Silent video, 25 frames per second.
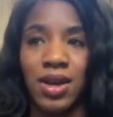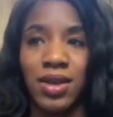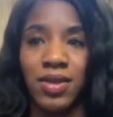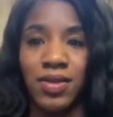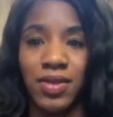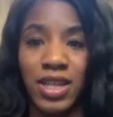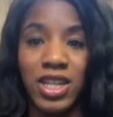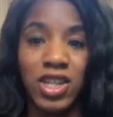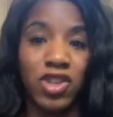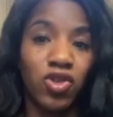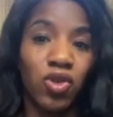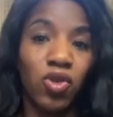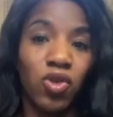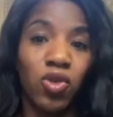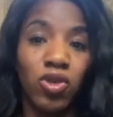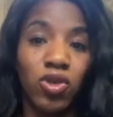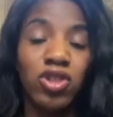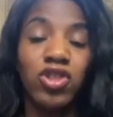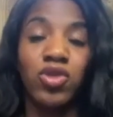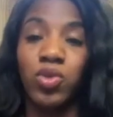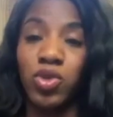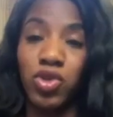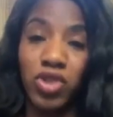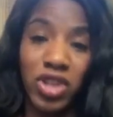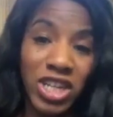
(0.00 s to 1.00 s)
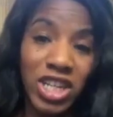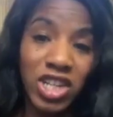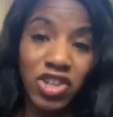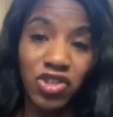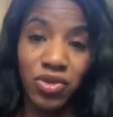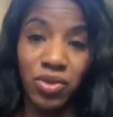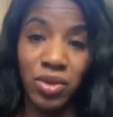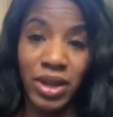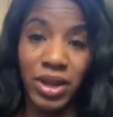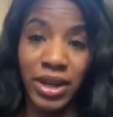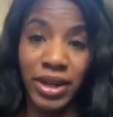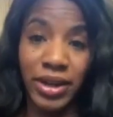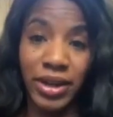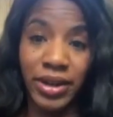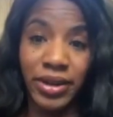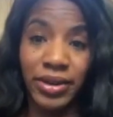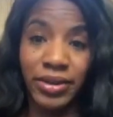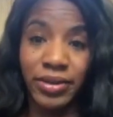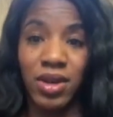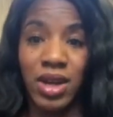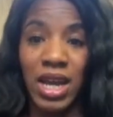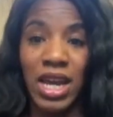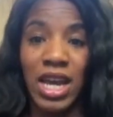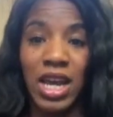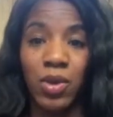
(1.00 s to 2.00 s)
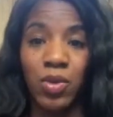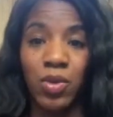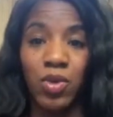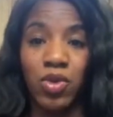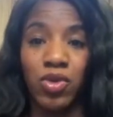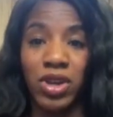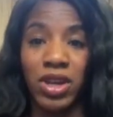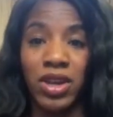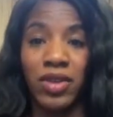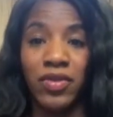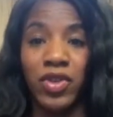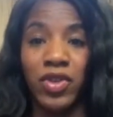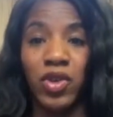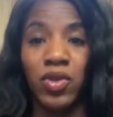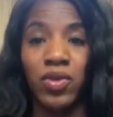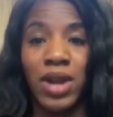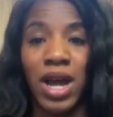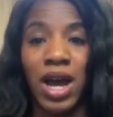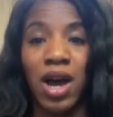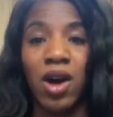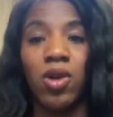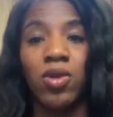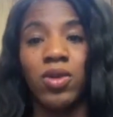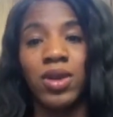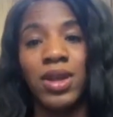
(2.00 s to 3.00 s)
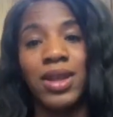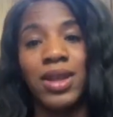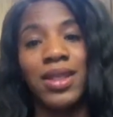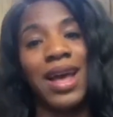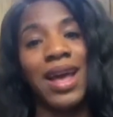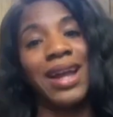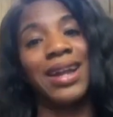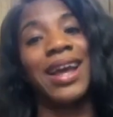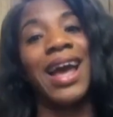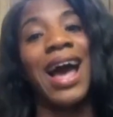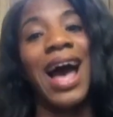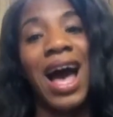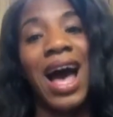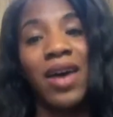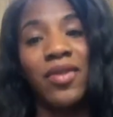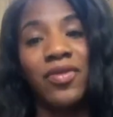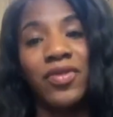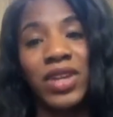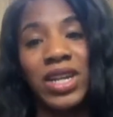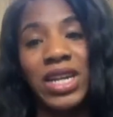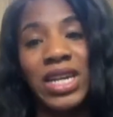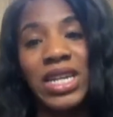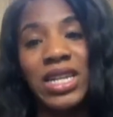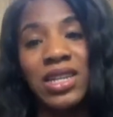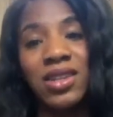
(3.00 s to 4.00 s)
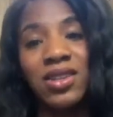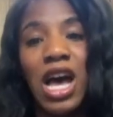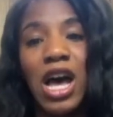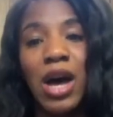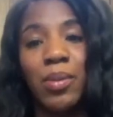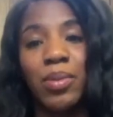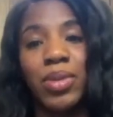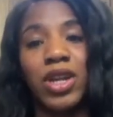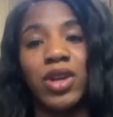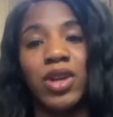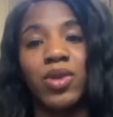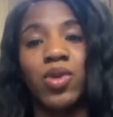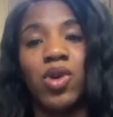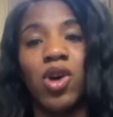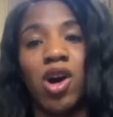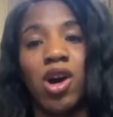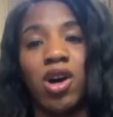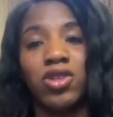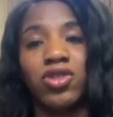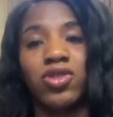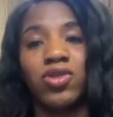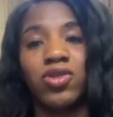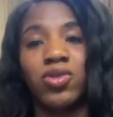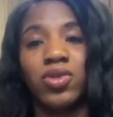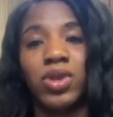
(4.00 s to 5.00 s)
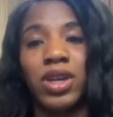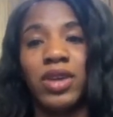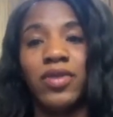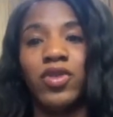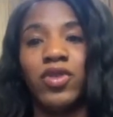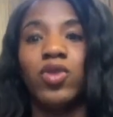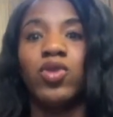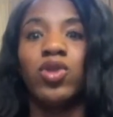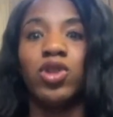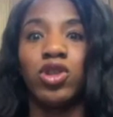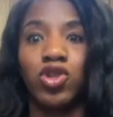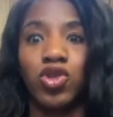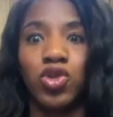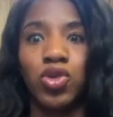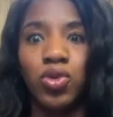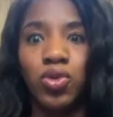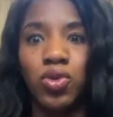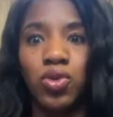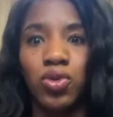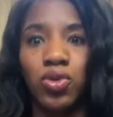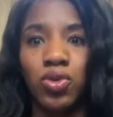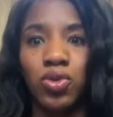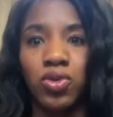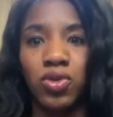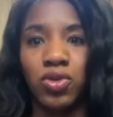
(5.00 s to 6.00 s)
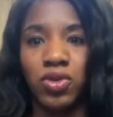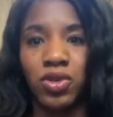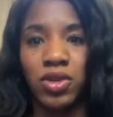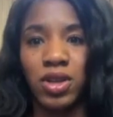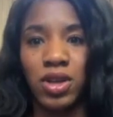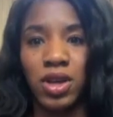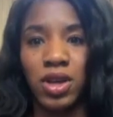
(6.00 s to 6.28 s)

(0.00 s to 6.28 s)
this course will get you there. It will give you not only that confidence, but it will also give you the tools.